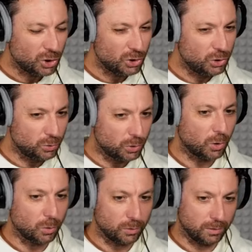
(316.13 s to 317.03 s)
you
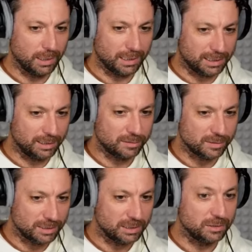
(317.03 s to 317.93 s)
know that this
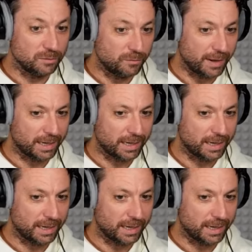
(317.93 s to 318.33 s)
indeed is